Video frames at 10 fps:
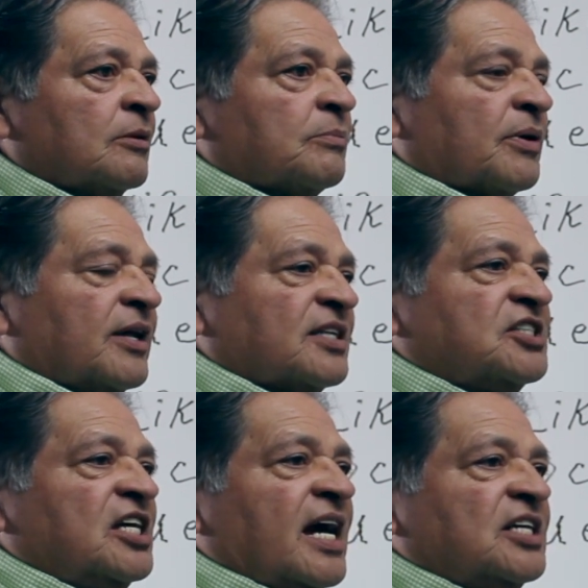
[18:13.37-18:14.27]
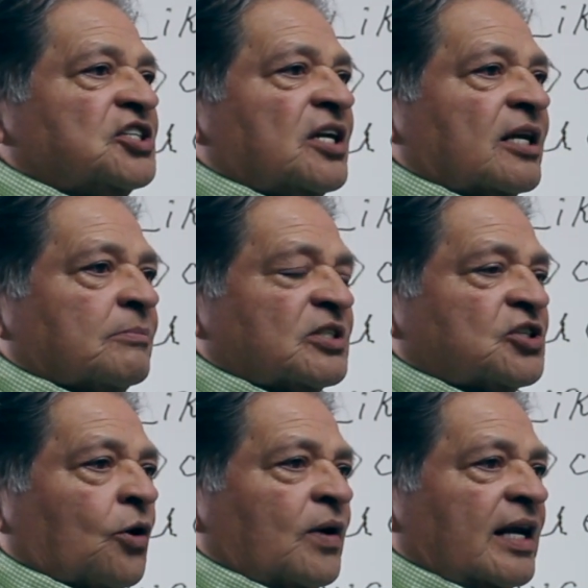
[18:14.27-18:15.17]
pronunciation in the
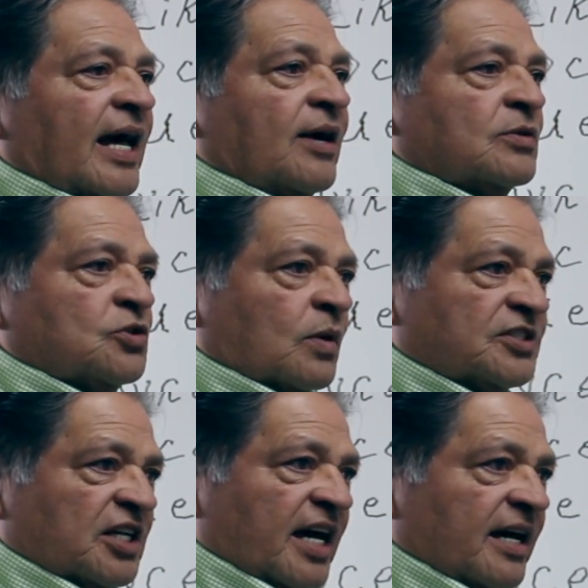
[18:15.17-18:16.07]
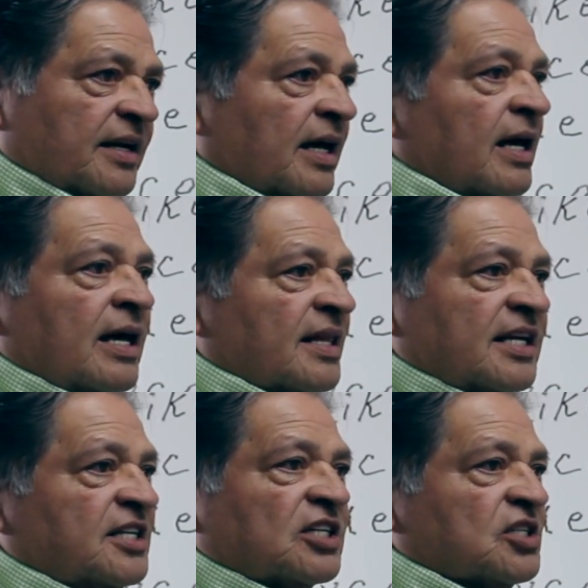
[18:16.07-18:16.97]
Muscogee language, once again,
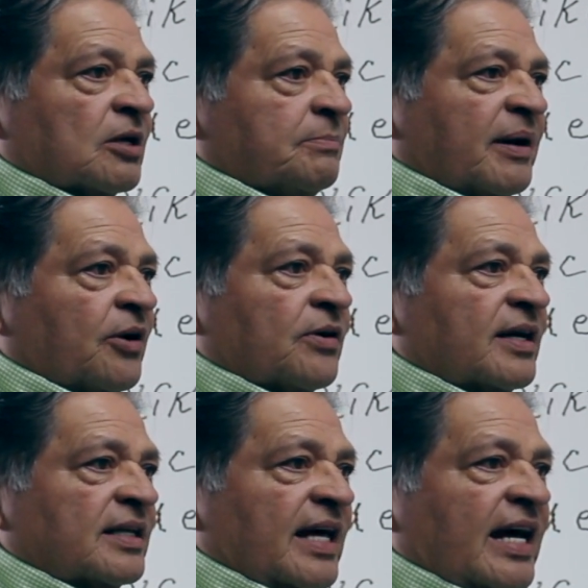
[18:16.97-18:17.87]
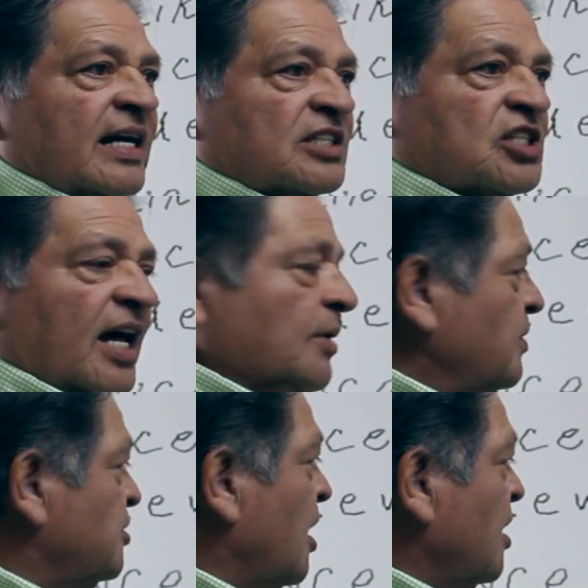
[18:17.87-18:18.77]
that doesn't appear in the English
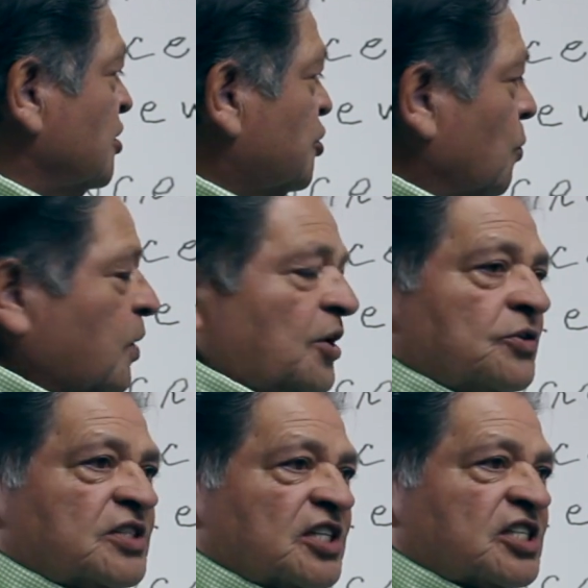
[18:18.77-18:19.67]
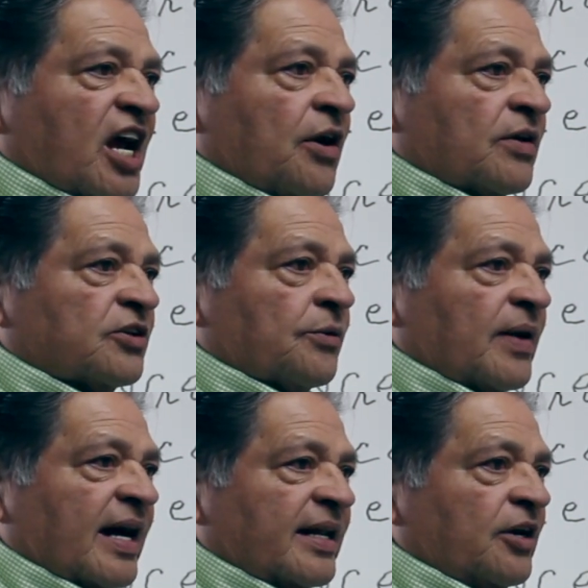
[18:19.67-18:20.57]
language. So we use this character
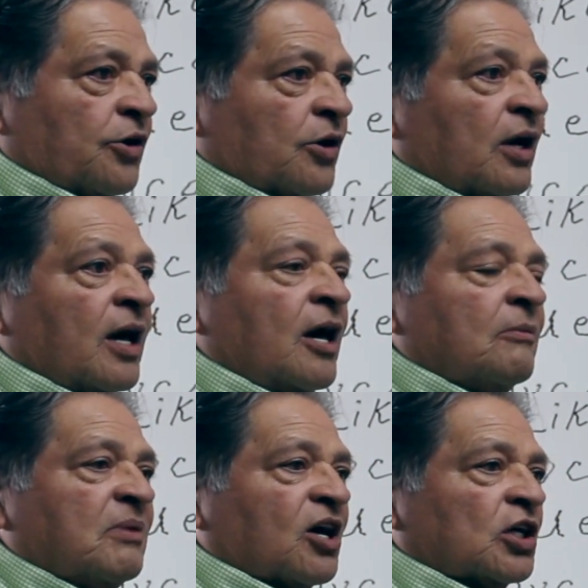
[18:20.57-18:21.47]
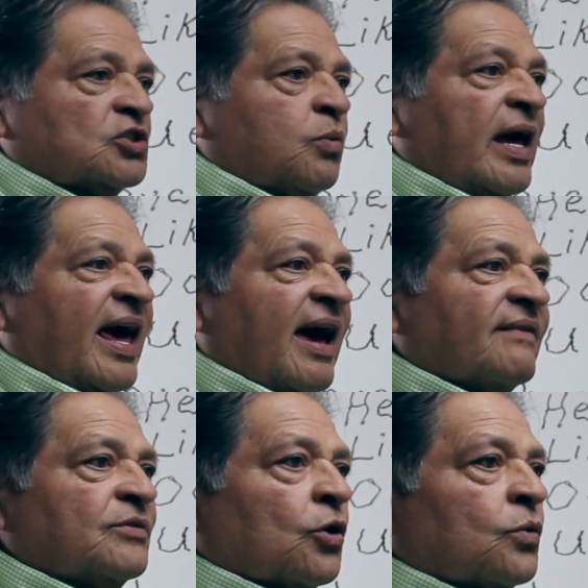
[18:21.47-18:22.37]
right here because we
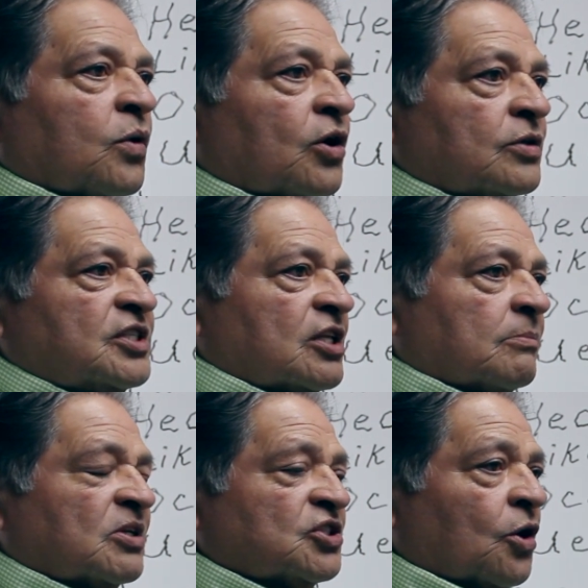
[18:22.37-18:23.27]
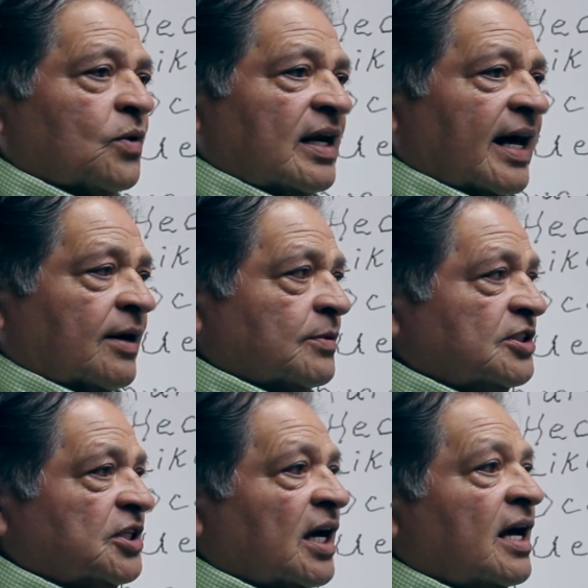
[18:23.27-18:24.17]
have no words in the Muscogee
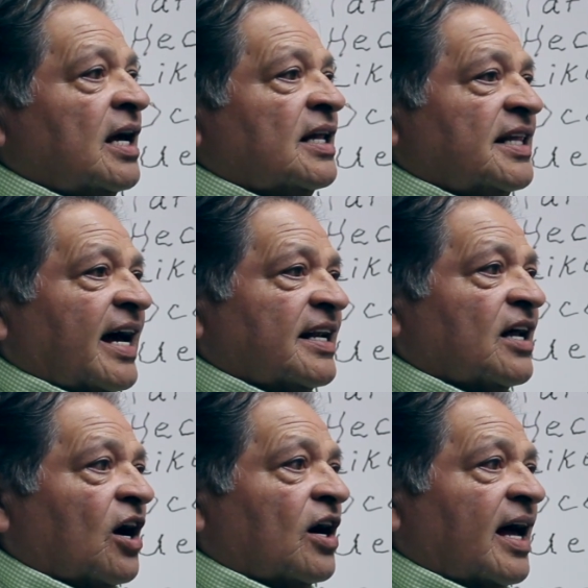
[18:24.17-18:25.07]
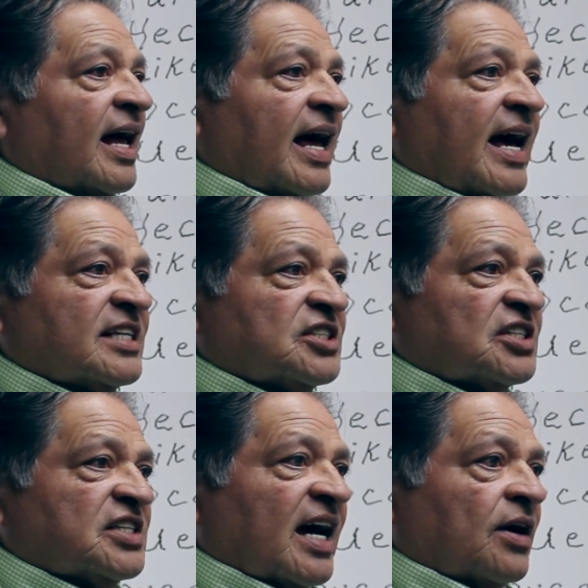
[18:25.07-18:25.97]
language that has the
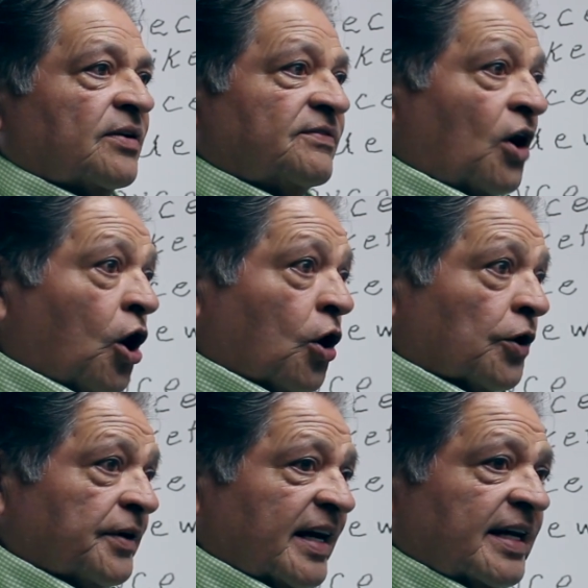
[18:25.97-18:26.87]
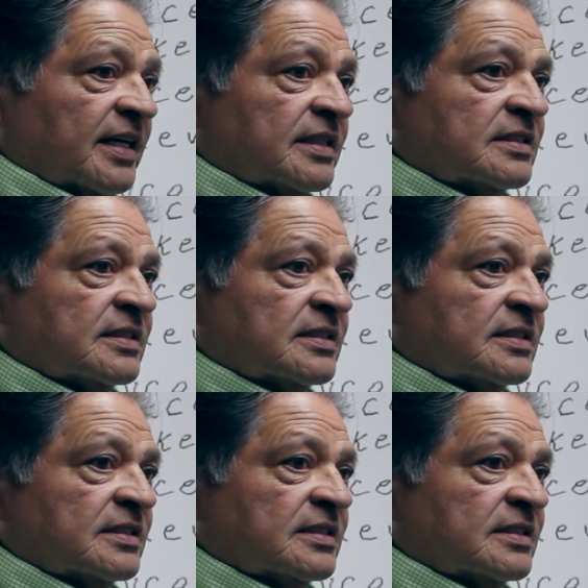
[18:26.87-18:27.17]
sound of R in it.